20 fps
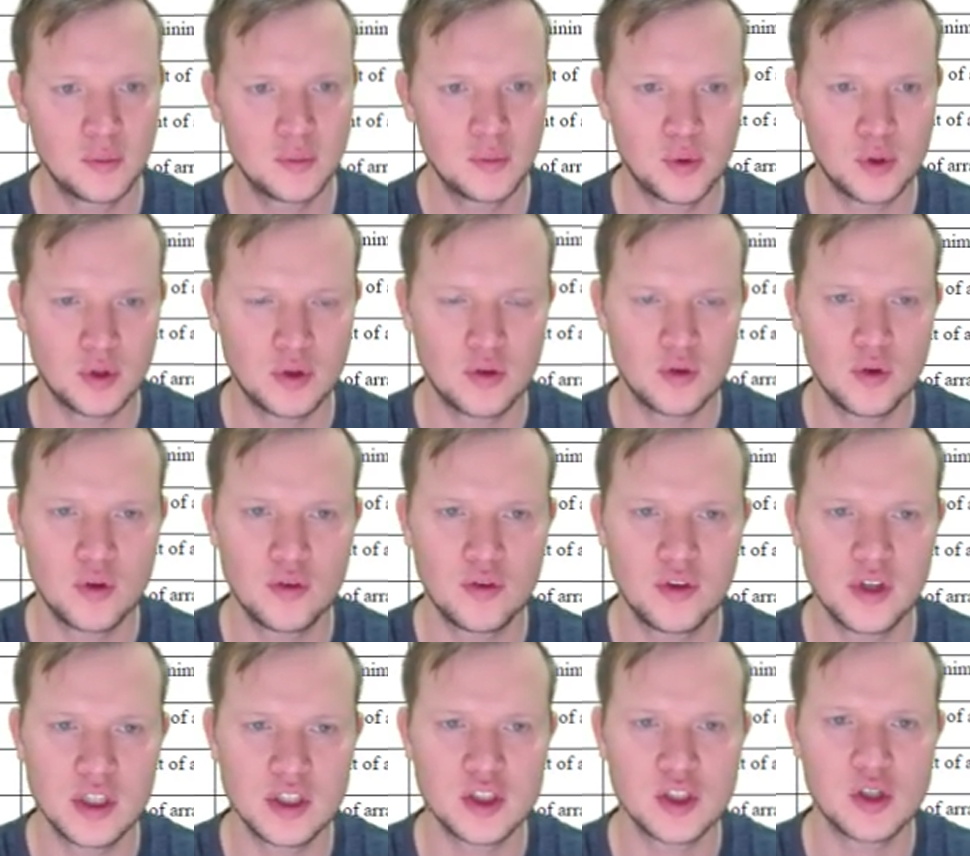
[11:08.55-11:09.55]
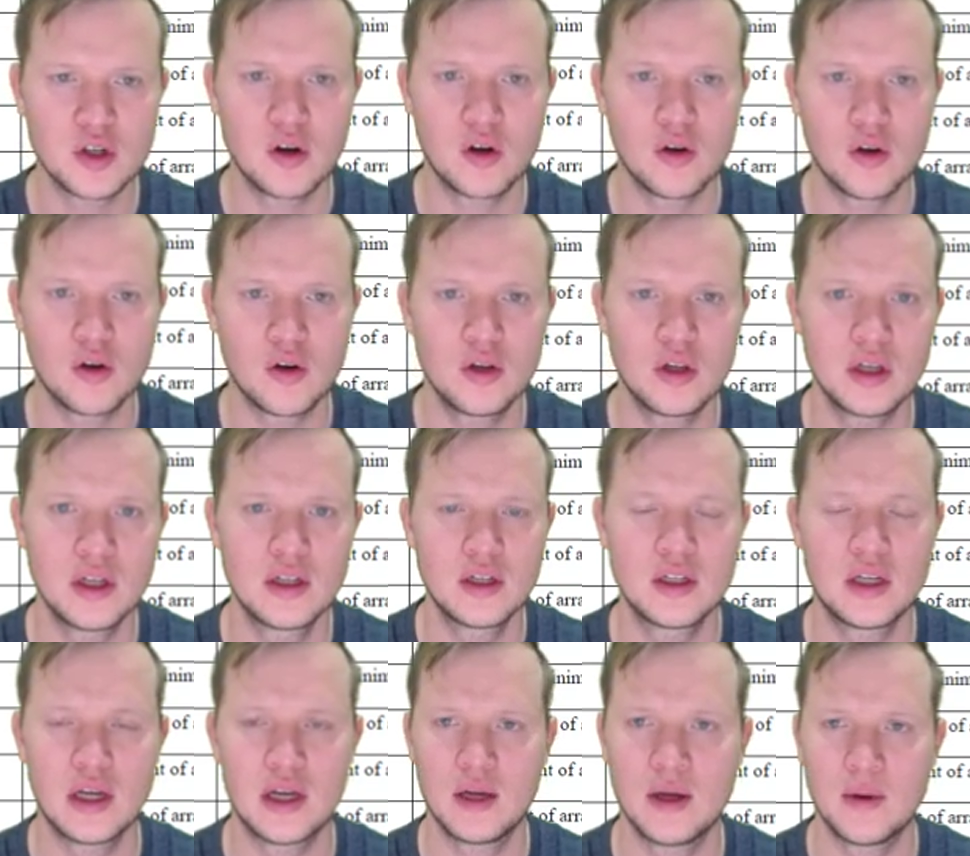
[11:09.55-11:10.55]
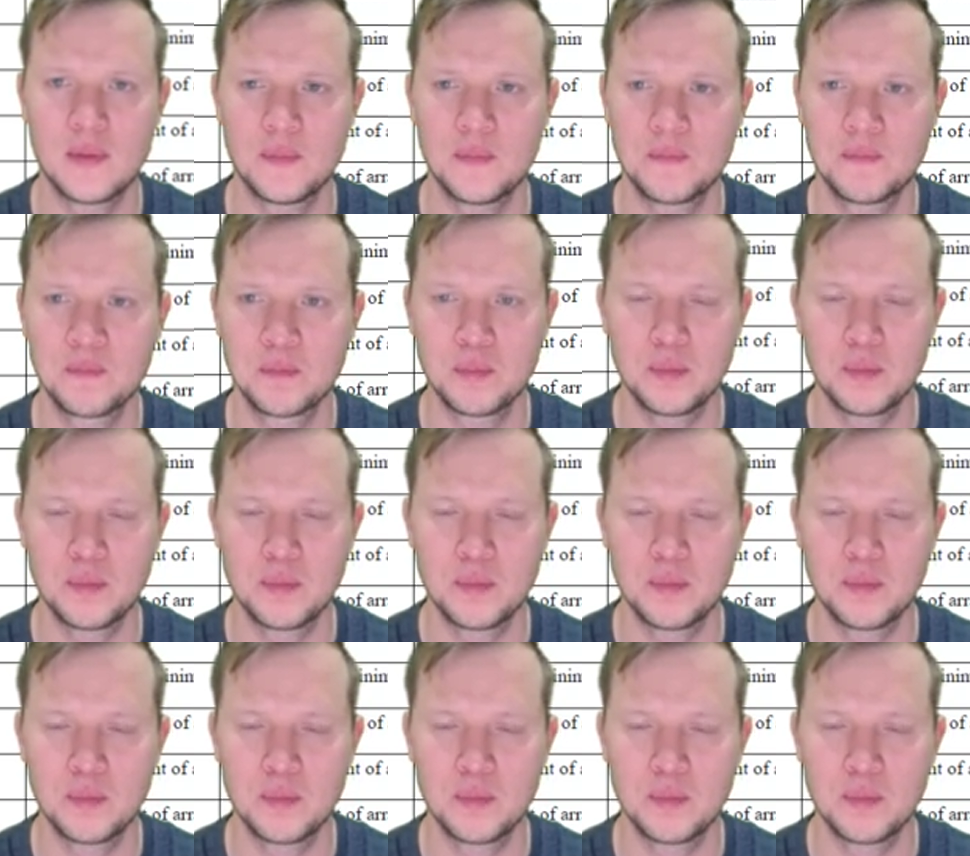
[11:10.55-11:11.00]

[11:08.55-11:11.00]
put this whole um,